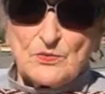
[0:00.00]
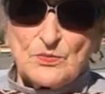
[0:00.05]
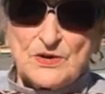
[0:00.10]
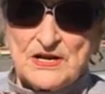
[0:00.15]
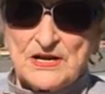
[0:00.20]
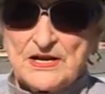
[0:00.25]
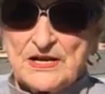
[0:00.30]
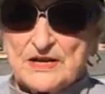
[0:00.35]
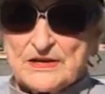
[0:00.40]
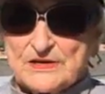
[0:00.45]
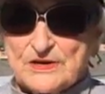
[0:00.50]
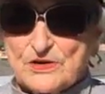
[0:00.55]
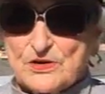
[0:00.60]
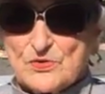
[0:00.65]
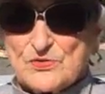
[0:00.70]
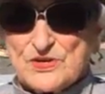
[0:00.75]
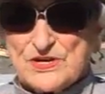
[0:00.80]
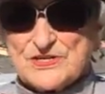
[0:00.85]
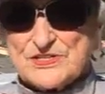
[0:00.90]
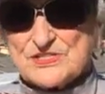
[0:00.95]
When he had to
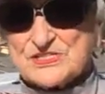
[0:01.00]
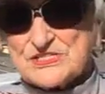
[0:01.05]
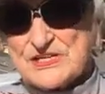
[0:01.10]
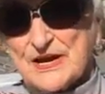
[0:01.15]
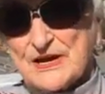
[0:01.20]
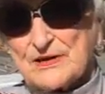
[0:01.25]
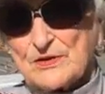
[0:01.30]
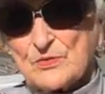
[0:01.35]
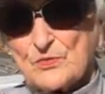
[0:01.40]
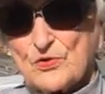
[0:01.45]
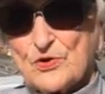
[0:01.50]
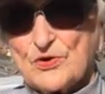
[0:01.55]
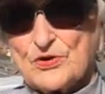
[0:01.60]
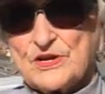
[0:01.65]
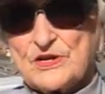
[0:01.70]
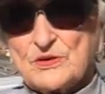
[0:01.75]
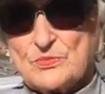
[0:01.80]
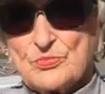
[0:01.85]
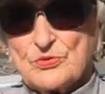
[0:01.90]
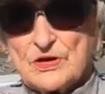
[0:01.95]
go get his dad at work,
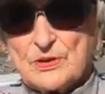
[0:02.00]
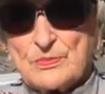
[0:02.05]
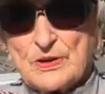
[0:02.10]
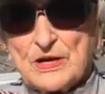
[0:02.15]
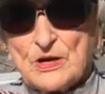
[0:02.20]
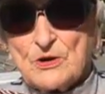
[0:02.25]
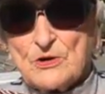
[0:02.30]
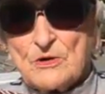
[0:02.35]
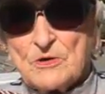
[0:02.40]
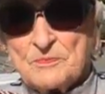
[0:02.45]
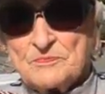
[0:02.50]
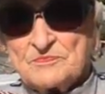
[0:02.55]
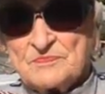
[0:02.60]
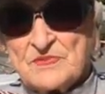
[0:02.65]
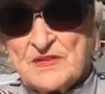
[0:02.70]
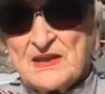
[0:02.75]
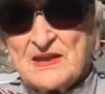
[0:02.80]
he'd bring me home.